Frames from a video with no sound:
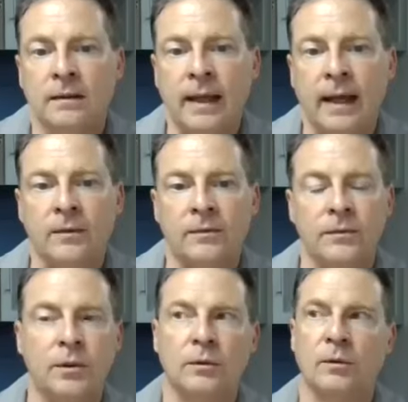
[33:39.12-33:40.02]
Now,
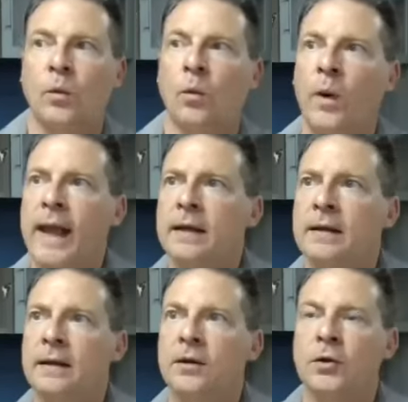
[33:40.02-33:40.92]

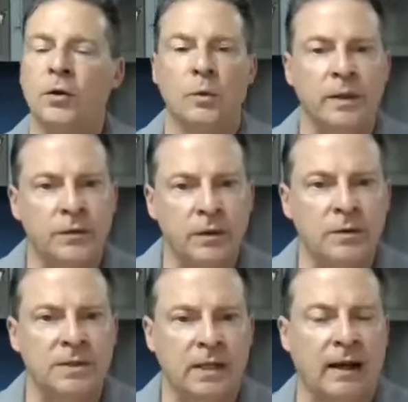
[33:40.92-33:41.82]
when you
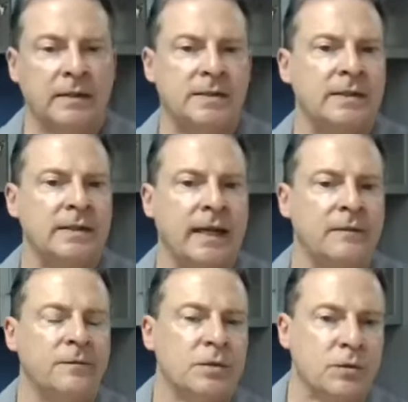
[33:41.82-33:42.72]
reduce
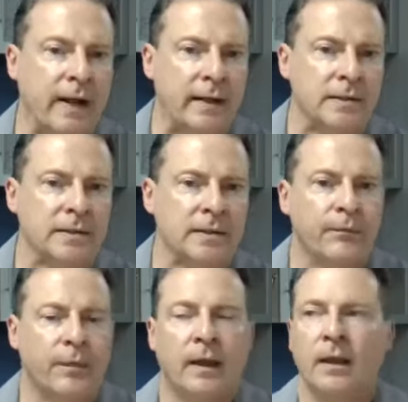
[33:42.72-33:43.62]
oxidative stress
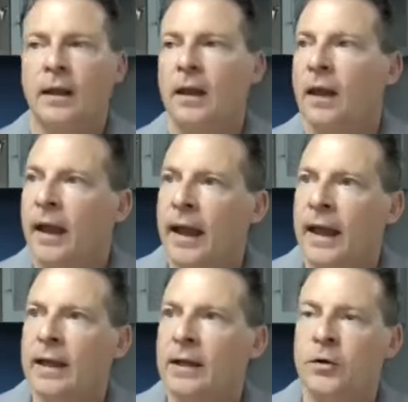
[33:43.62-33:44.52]

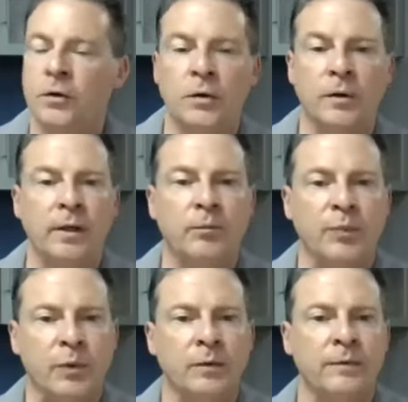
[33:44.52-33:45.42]
and you're
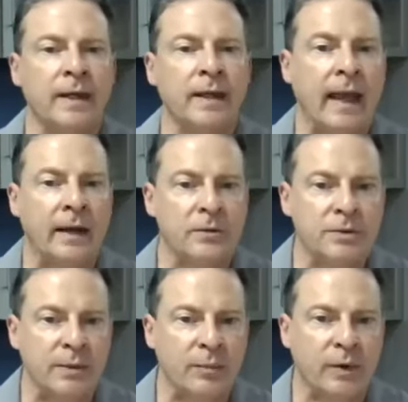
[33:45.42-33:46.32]
improving
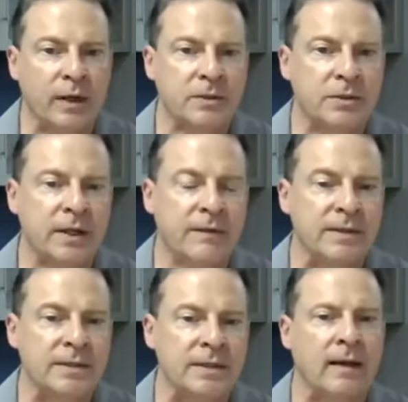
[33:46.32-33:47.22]
energy production in the
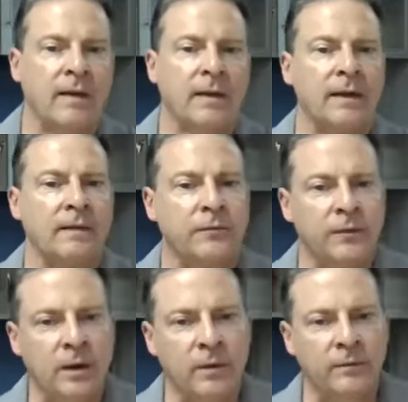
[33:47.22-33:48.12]
cell and the
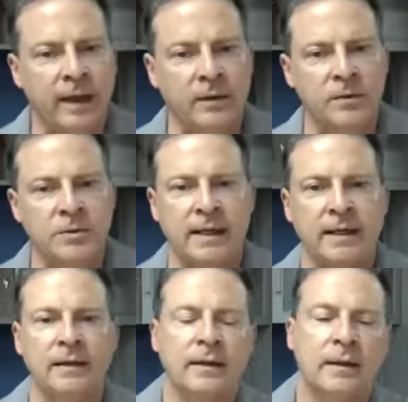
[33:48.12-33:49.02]
flow of energy,